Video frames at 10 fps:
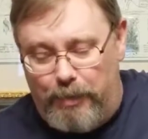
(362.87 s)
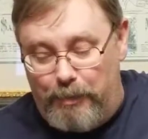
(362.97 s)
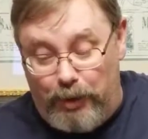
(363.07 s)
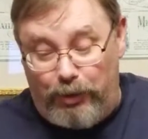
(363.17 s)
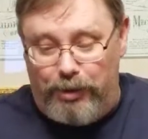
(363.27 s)

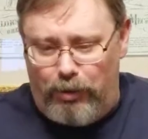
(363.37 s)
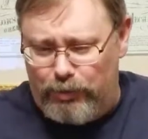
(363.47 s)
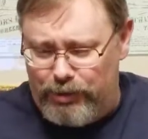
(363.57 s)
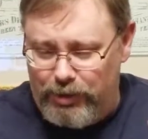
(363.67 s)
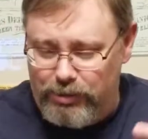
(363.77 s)
about building the whole
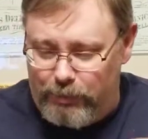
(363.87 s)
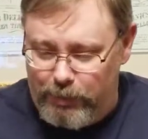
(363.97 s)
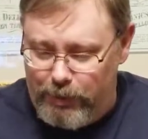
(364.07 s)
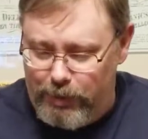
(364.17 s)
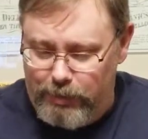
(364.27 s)
system,
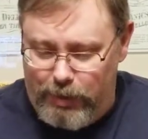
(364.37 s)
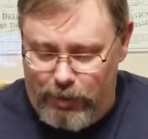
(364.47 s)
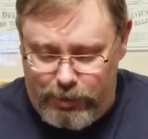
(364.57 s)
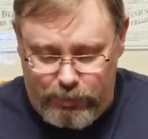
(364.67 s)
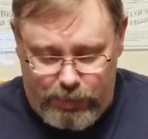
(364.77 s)
to be
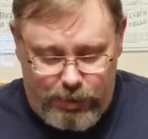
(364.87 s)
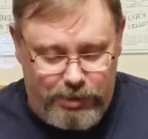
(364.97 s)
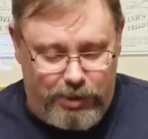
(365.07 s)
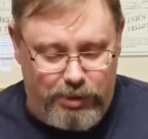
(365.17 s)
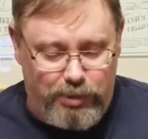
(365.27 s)
honest with you.
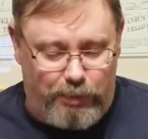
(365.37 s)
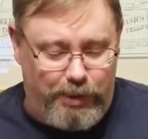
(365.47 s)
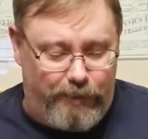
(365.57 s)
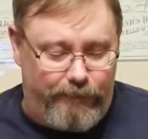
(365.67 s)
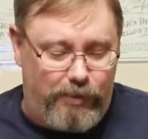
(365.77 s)
So this will be
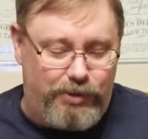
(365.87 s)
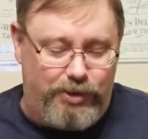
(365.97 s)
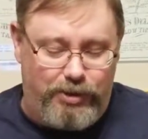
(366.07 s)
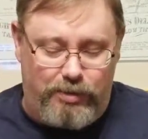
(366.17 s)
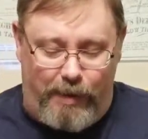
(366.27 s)
the first
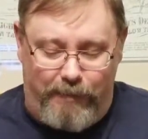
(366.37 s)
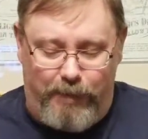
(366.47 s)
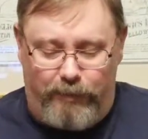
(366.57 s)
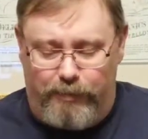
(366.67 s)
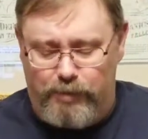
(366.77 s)
system I
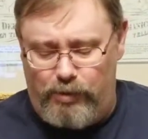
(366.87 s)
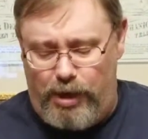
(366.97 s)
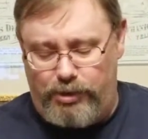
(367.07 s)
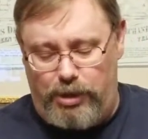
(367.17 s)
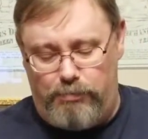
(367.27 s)
built from
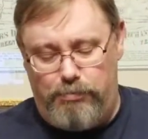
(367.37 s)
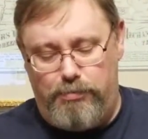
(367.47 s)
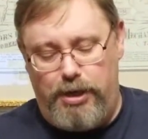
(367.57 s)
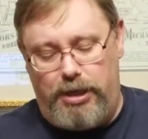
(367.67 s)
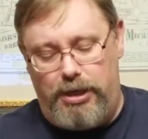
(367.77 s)
scratch in
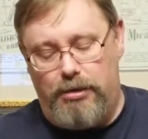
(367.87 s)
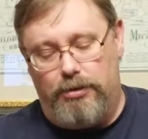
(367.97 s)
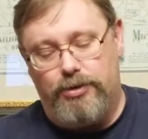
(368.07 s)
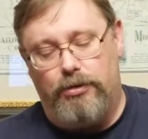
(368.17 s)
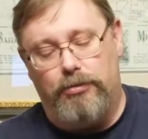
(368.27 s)
many
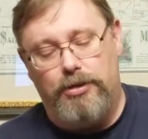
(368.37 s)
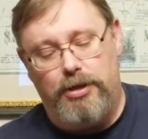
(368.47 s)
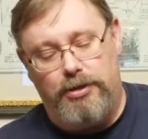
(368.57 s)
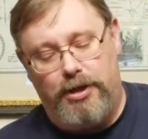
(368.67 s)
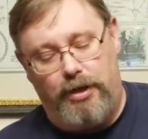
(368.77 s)
years. So
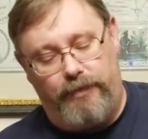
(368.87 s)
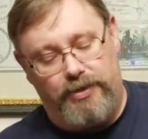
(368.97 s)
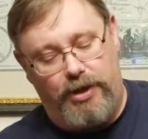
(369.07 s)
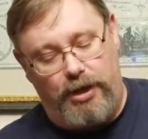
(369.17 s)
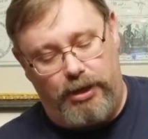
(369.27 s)
it's kind of
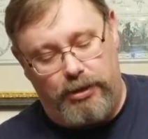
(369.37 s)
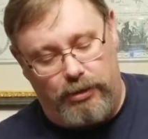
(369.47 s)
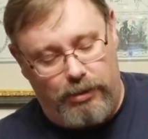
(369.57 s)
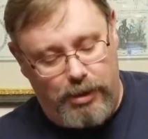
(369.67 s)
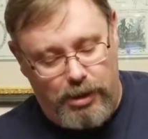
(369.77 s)

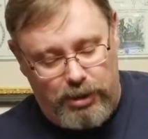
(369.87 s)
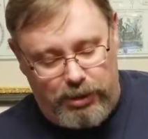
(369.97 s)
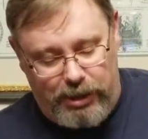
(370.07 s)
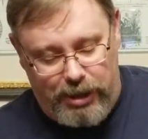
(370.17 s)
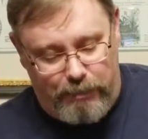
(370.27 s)
exciting
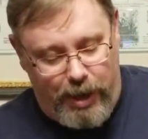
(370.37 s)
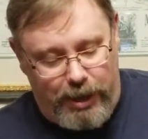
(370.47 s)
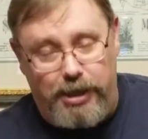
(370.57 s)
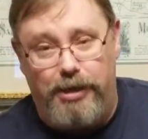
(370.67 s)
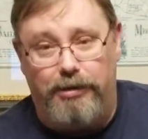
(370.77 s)
to get
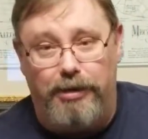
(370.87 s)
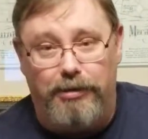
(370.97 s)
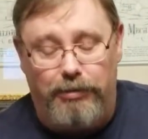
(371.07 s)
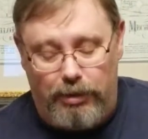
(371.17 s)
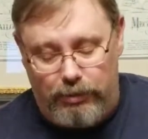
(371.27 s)
back in
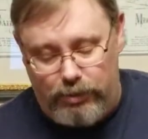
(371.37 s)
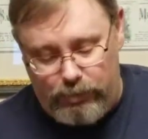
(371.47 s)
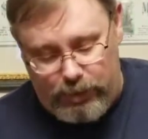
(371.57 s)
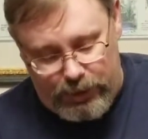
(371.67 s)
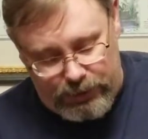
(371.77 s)
and
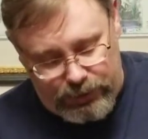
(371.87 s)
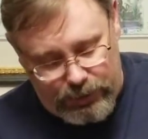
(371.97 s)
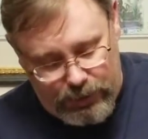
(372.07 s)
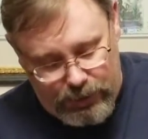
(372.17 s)
do this.